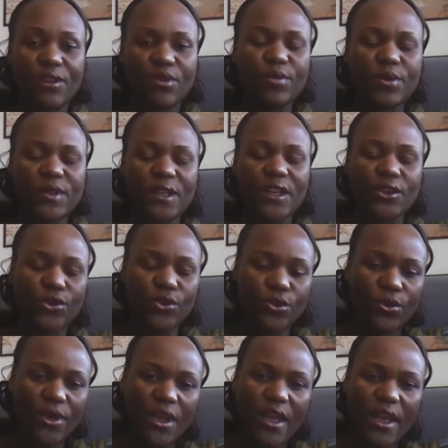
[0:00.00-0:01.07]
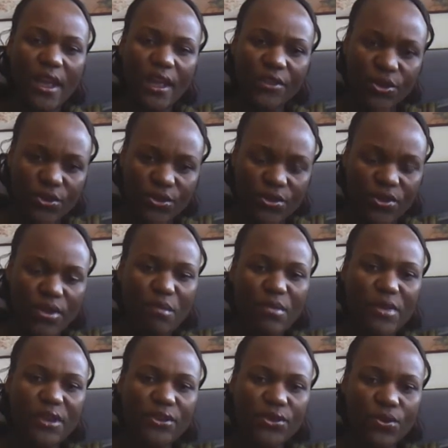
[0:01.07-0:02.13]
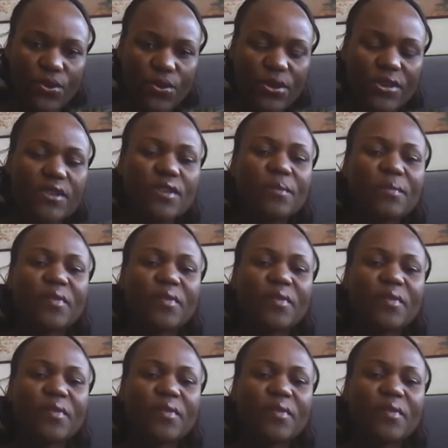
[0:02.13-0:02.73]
potential. And those are the mentors.